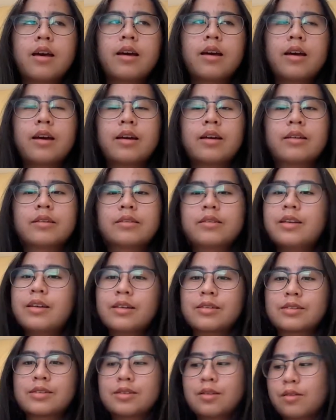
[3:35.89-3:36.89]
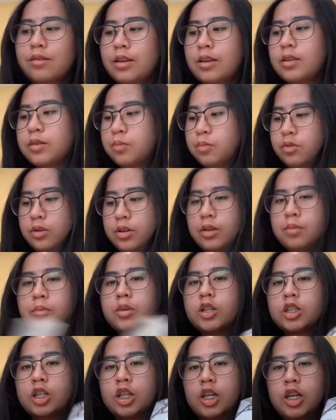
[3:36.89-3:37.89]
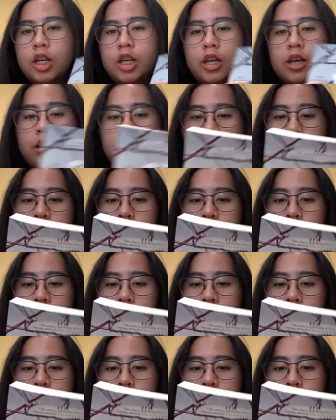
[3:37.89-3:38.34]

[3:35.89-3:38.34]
And yeah, so that's pretty much it.